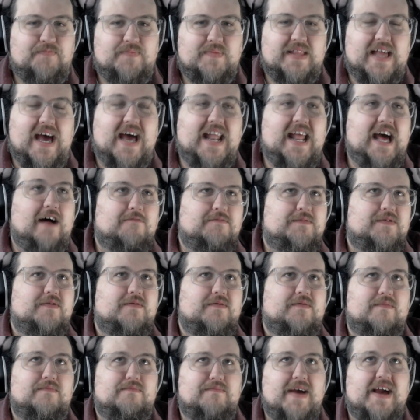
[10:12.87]
That helped
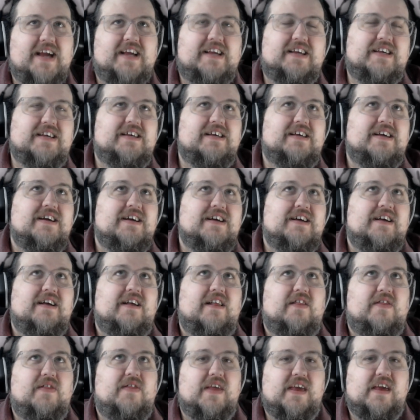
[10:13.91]
make
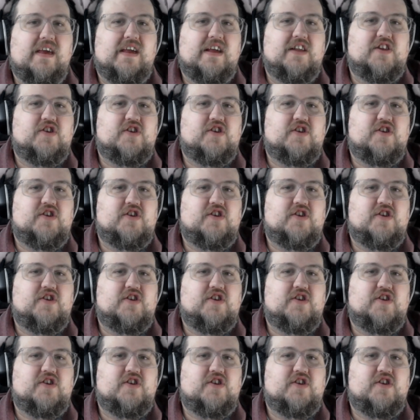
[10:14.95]
the